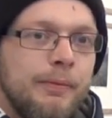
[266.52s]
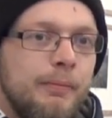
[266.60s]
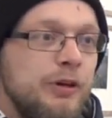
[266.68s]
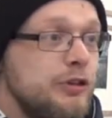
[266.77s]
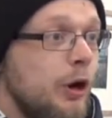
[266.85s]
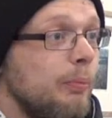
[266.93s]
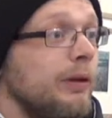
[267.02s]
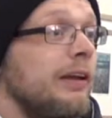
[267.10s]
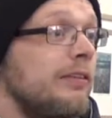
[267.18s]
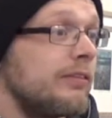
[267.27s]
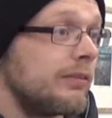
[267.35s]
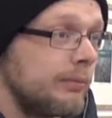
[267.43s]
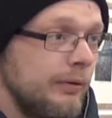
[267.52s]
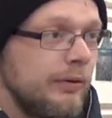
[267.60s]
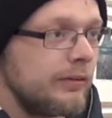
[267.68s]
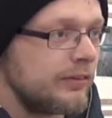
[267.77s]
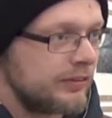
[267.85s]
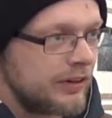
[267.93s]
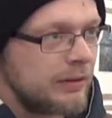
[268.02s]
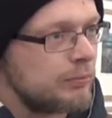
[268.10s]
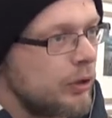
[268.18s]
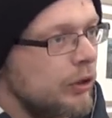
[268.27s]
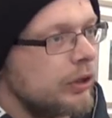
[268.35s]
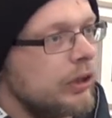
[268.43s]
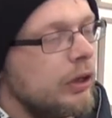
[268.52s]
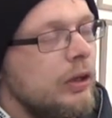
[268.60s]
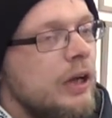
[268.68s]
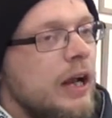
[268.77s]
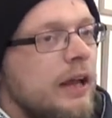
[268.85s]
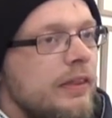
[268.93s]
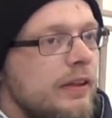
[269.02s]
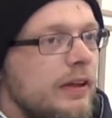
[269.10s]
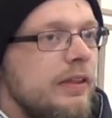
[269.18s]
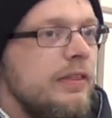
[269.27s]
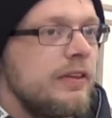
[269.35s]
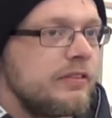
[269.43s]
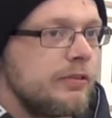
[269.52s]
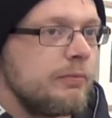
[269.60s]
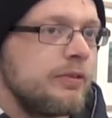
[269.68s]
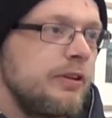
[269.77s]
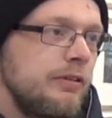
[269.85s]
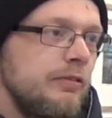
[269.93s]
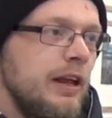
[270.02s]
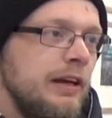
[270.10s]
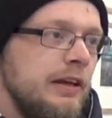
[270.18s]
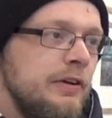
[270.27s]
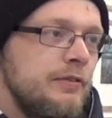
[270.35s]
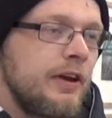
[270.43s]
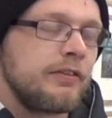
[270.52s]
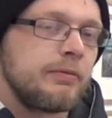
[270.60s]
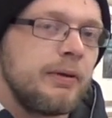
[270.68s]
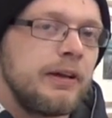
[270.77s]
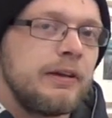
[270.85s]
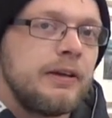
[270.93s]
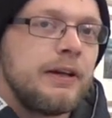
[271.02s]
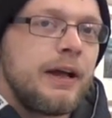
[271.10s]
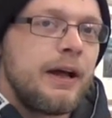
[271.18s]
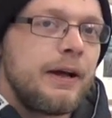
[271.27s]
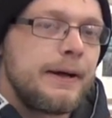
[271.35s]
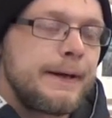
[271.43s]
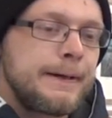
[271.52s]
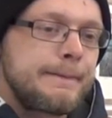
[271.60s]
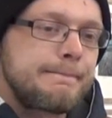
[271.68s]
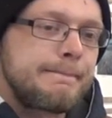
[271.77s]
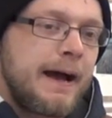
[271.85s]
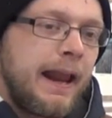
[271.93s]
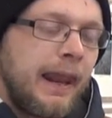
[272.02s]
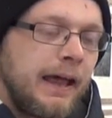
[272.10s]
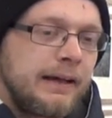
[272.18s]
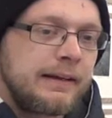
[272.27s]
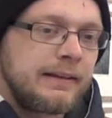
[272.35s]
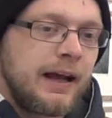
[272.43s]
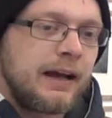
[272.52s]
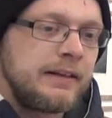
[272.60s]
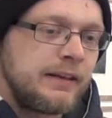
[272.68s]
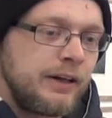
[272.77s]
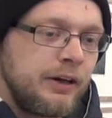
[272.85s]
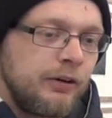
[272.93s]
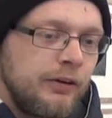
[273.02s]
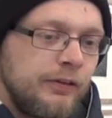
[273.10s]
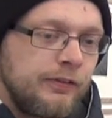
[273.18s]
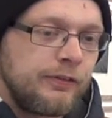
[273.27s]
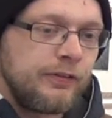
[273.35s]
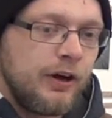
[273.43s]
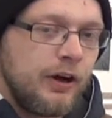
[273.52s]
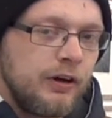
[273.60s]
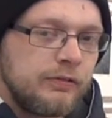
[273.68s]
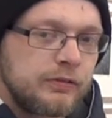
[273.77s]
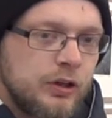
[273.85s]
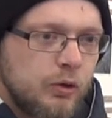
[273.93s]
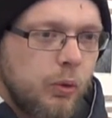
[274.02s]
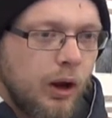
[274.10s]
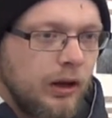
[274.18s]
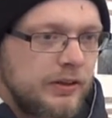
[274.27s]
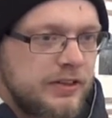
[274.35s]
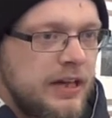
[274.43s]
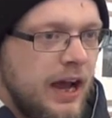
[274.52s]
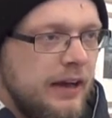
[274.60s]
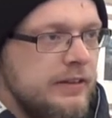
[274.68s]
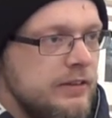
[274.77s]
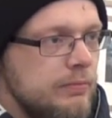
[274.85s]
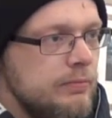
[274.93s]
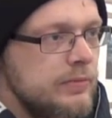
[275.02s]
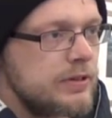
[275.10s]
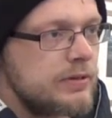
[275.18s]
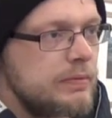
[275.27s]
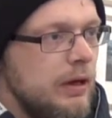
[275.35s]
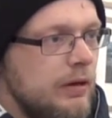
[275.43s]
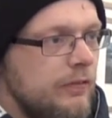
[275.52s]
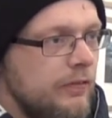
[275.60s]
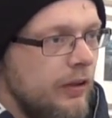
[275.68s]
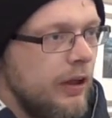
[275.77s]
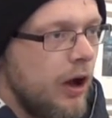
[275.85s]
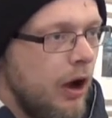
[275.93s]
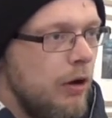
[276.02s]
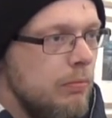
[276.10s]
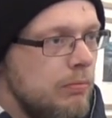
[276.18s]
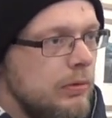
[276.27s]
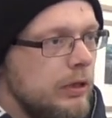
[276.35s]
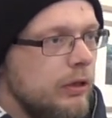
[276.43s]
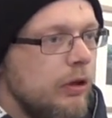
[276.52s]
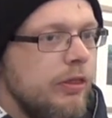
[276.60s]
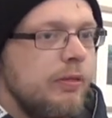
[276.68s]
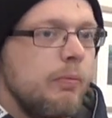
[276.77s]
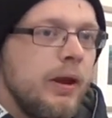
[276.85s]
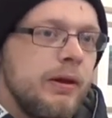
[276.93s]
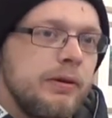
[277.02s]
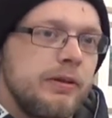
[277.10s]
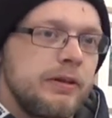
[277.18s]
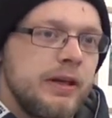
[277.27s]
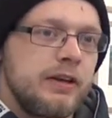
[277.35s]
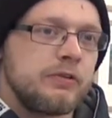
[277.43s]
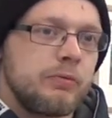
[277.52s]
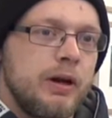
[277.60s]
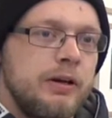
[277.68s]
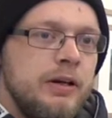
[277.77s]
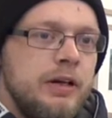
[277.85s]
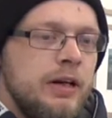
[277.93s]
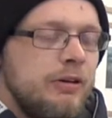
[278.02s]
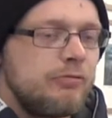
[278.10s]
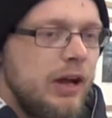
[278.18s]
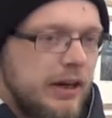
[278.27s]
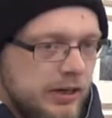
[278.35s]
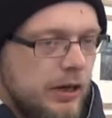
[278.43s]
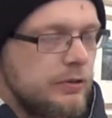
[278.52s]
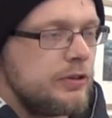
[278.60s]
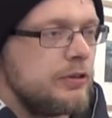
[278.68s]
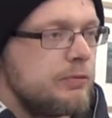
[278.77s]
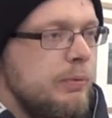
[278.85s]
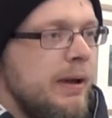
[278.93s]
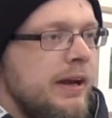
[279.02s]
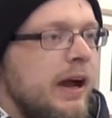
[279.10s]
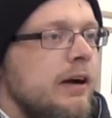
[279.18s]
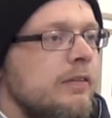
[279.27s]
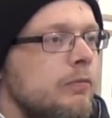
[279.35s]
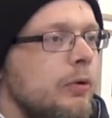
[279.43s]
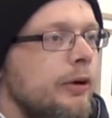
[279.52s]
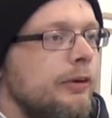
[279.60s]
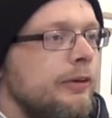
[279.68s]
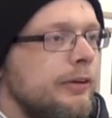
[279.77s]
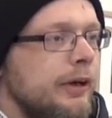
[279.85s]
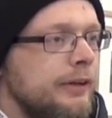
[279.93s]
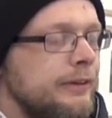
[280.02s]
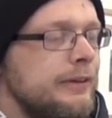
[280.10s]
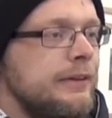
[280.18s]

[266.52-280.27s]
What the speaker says: Metropolis was steampunk. You know, this is something that really interests me. I like the idea of quality items for the home. You know, when the days when radios used to be made out of wood, and